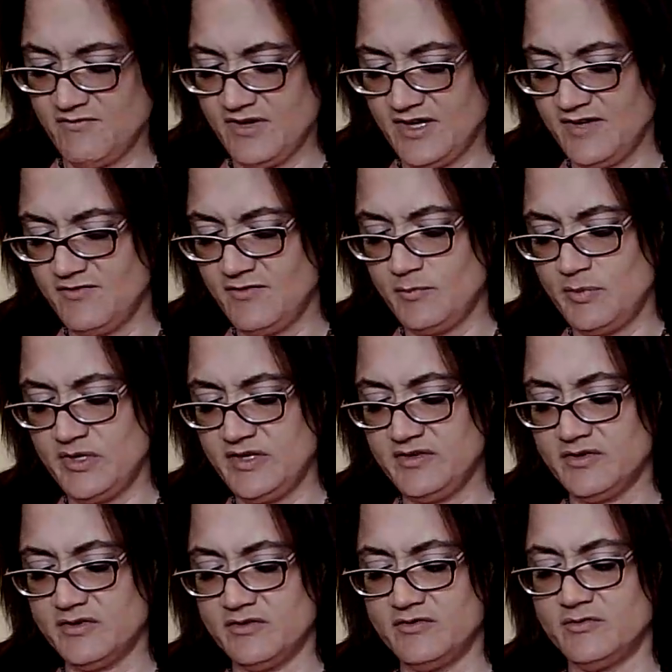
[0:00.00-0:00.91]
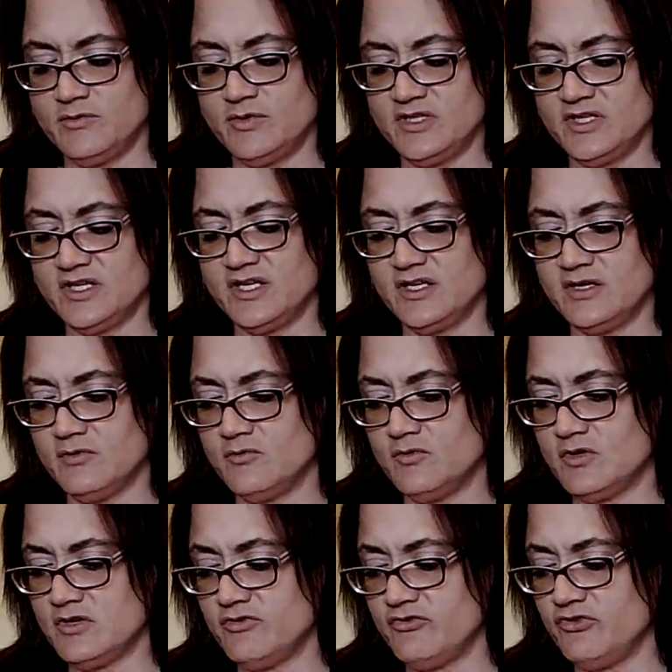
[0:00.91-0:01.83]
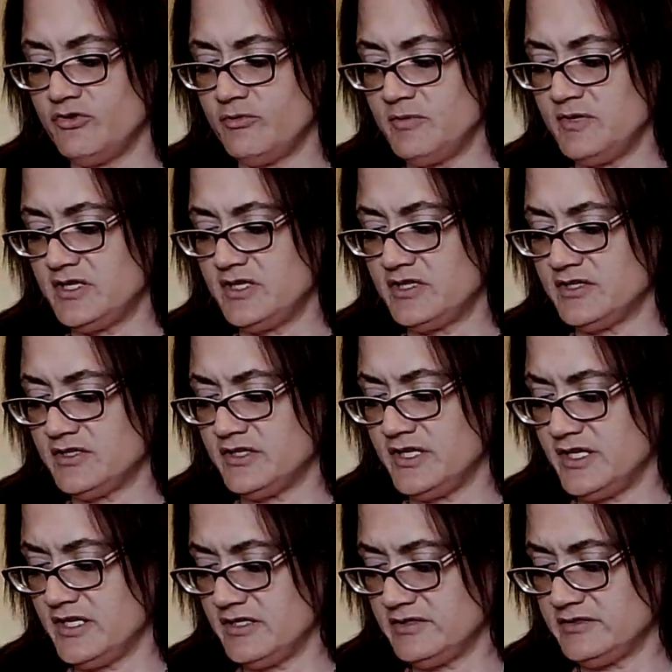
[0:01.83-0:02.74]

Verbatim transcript: Five of Pentacles with the King of Wands, show me clearly.